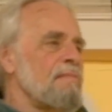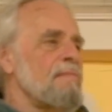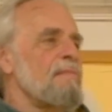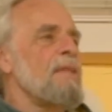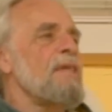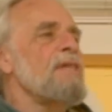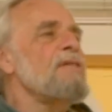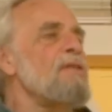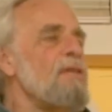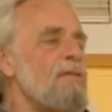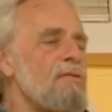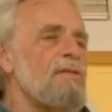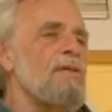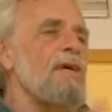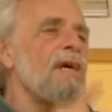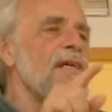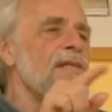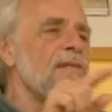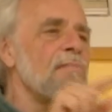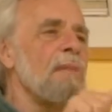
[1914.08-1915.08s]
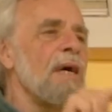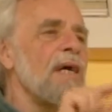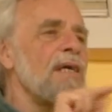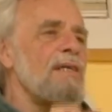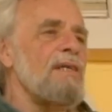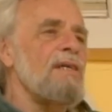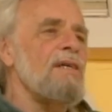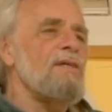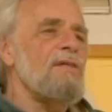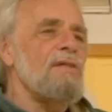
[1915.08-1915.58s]
Please don't say it's my
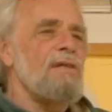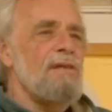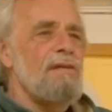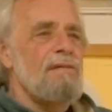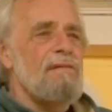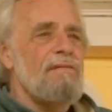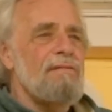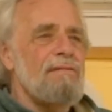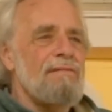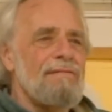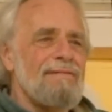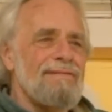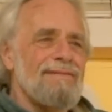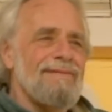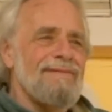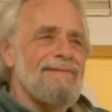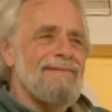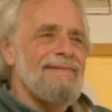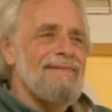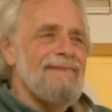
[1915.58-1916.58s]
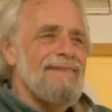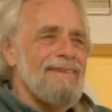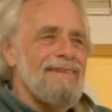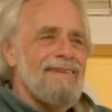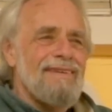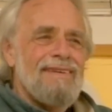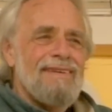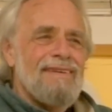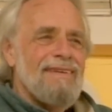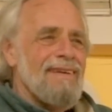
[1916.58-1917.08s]
teaching.
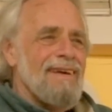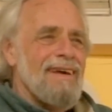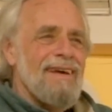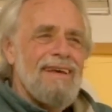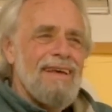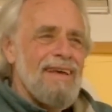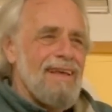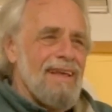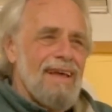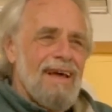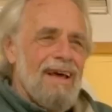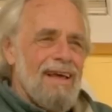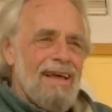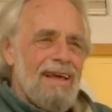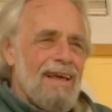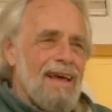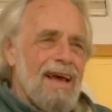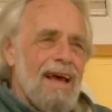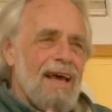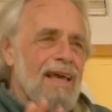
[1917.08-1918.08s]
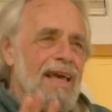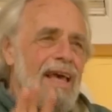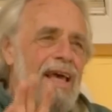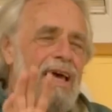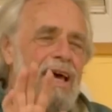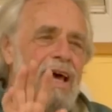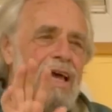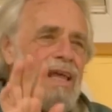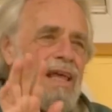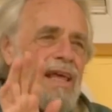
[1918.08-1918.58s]
I
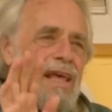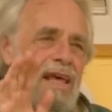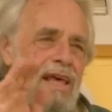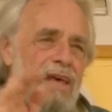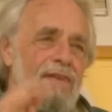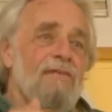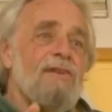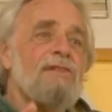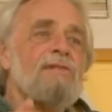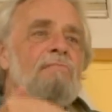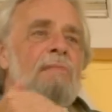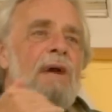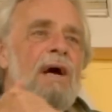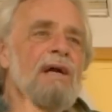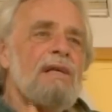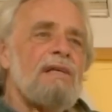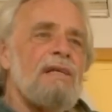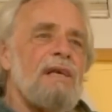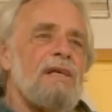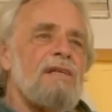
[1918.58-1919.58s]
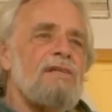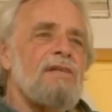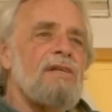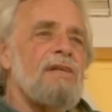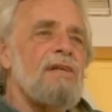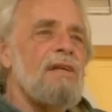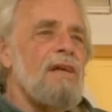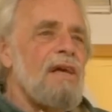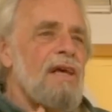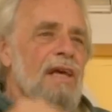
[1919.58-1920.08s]
can't. If it's my
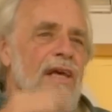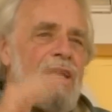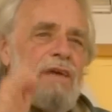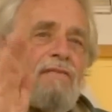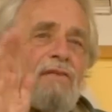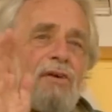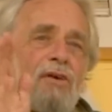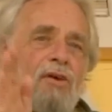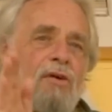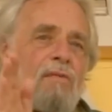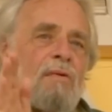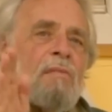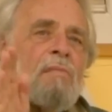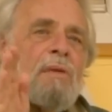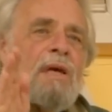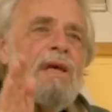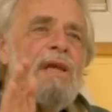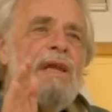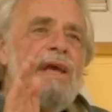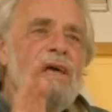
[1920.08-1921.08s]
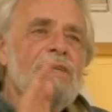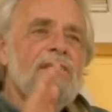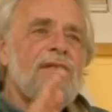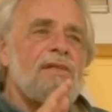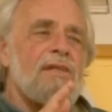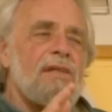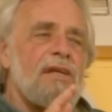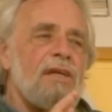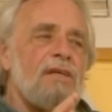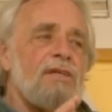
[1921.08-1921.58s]
teaching, if a human being has
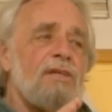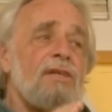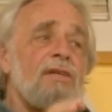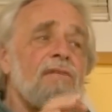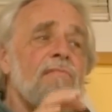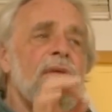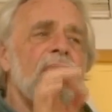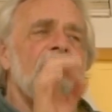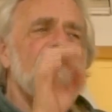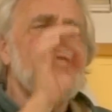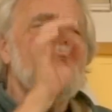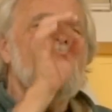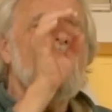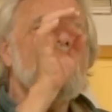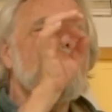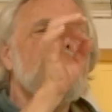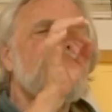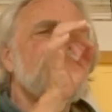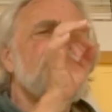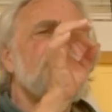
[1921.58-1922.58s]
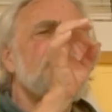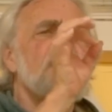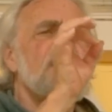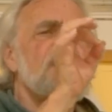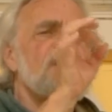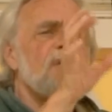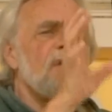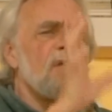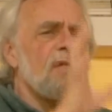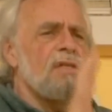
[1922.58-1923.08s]
a teaching, be very
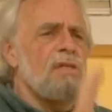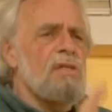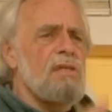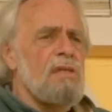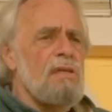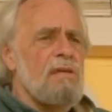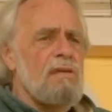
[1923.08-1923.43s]
suspicious.